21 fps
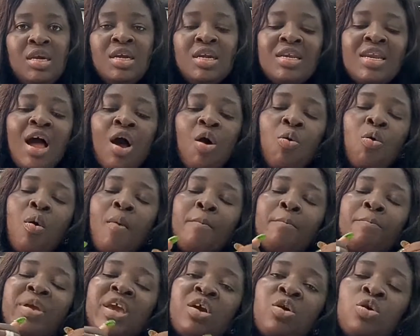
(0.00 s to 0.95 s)
Now,
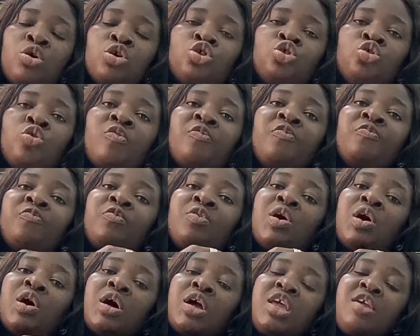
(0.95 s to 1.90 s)
because of
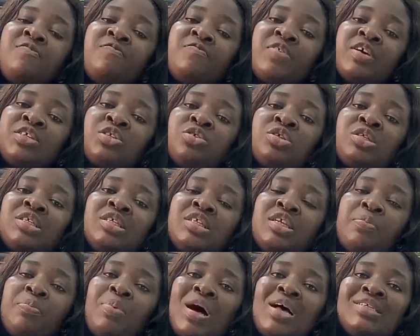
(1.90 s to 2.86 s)
investors in
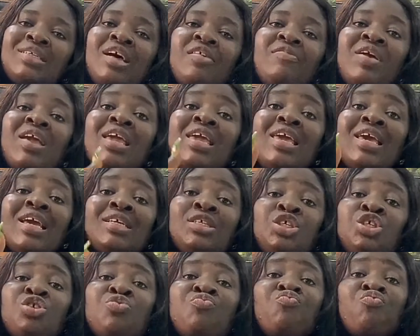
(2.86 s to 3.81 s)
the past have
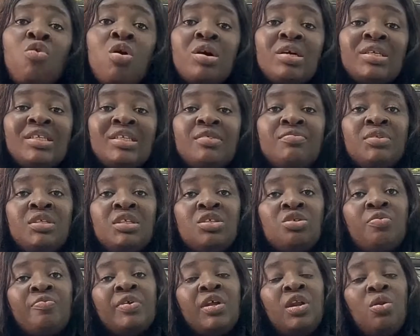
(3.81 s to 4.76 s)
engaged the wrong services
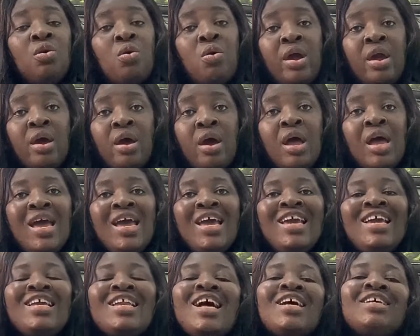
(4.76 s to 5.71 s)
of a lawyer,
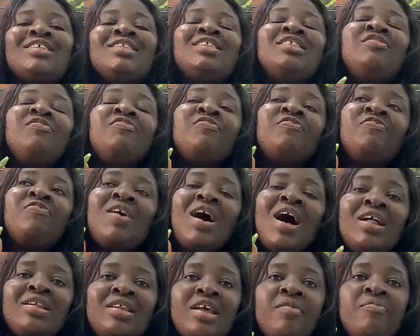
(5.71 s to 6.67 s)
it has
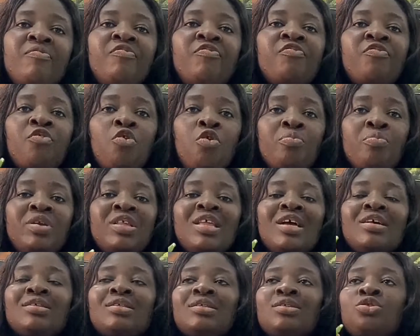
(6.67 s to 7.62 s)
stopped them
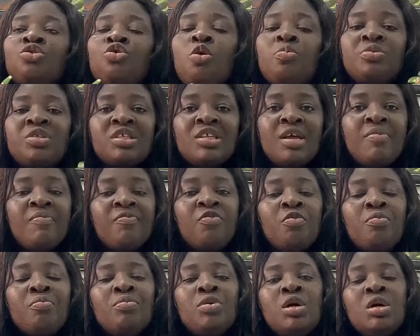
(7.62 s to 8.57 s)

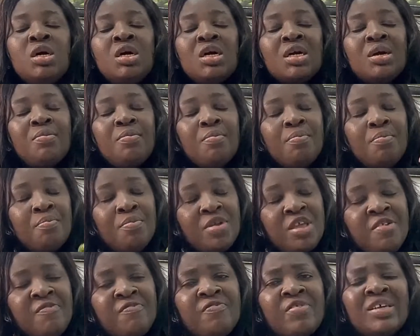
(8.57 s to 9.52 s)
from
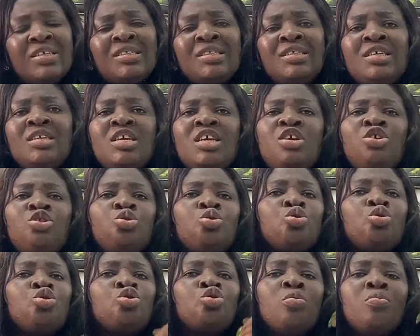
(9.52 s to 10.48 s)
investing into
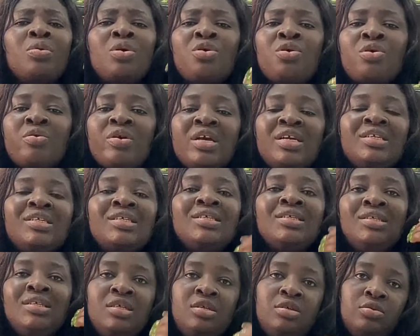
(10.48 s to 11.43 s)
some great
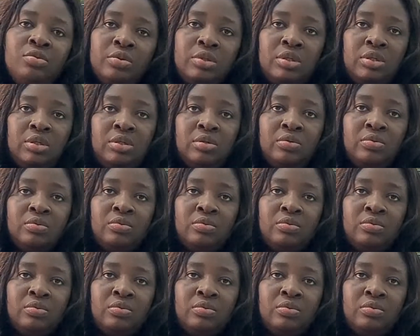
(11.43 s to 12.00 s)
deals.